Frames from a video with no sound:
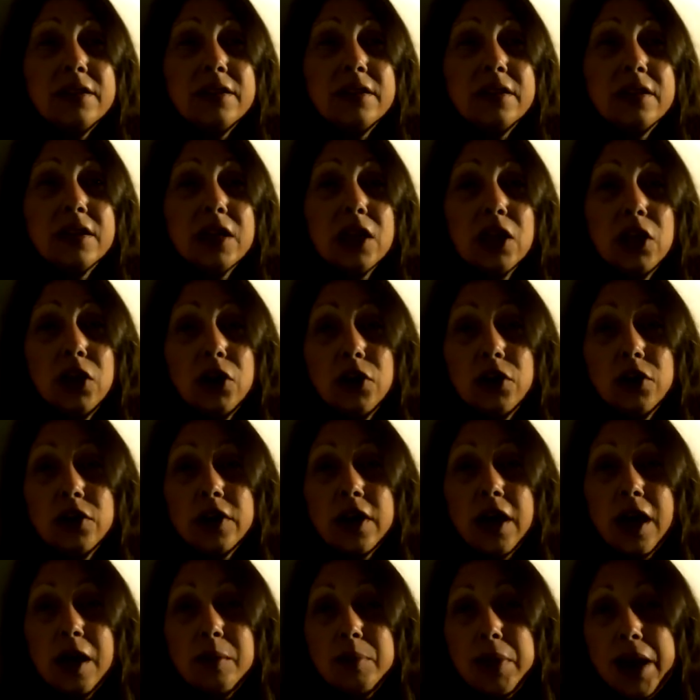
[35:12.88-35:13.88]

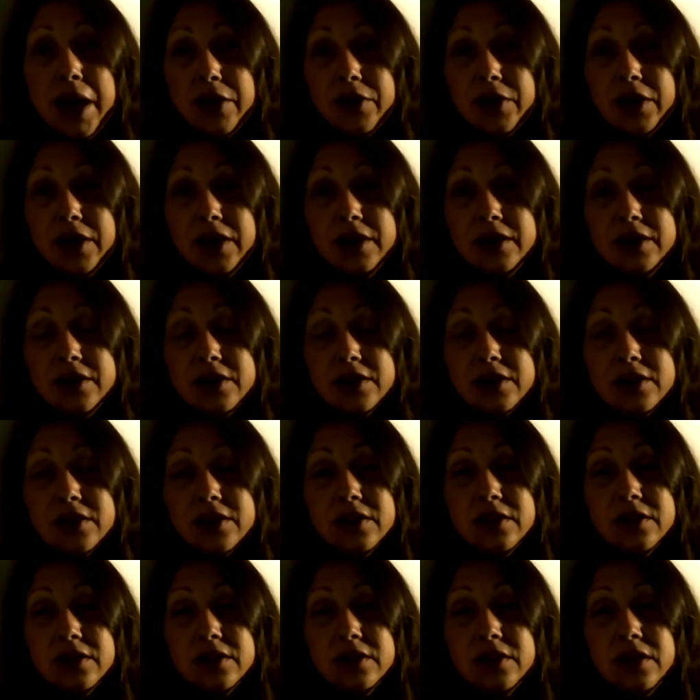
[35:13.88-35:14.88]
learn about it,
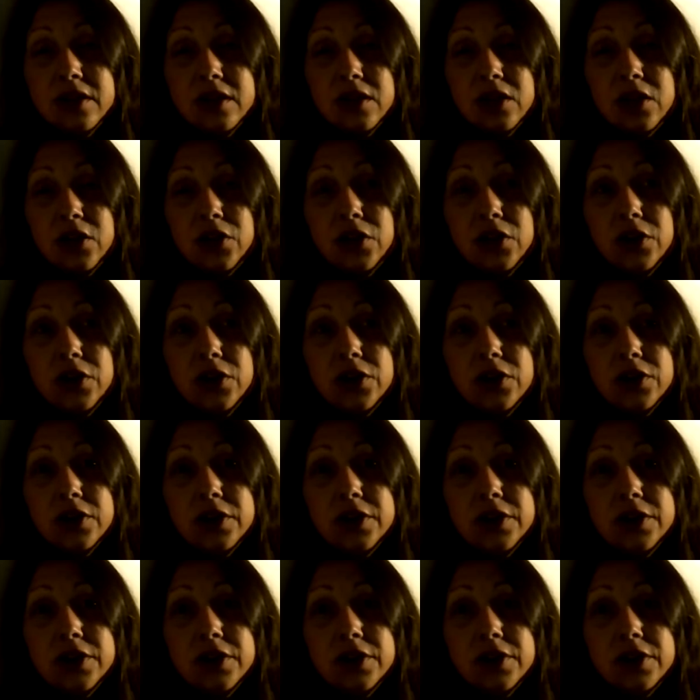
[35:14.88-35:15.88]
learn